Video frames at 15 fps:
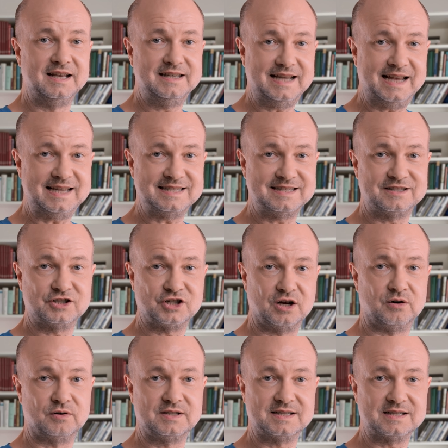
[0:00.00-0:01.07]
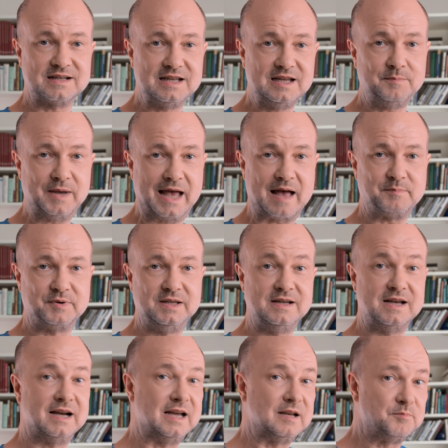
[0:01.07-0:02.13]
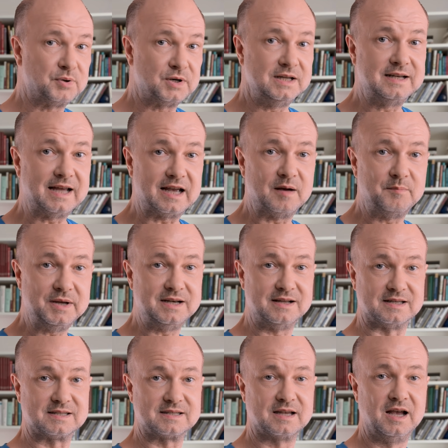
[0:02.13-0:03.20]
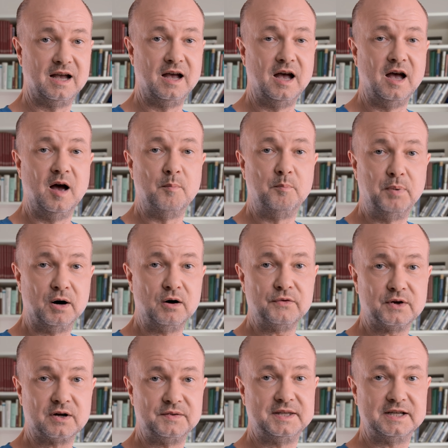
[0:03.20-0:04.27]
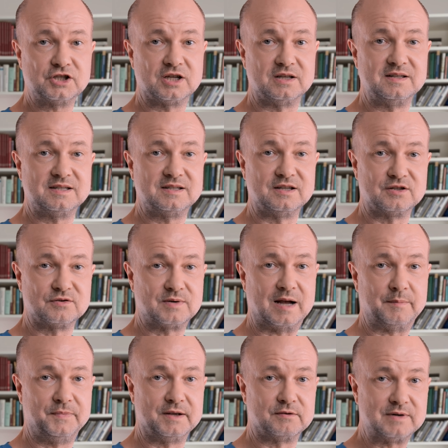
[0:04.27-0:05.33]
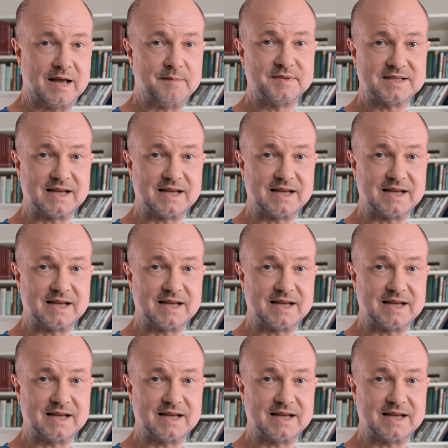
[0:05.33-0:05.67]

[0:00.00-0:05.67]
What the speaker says: Tests showed sleep apnea and prediabetes. Both conditions disrupt the REM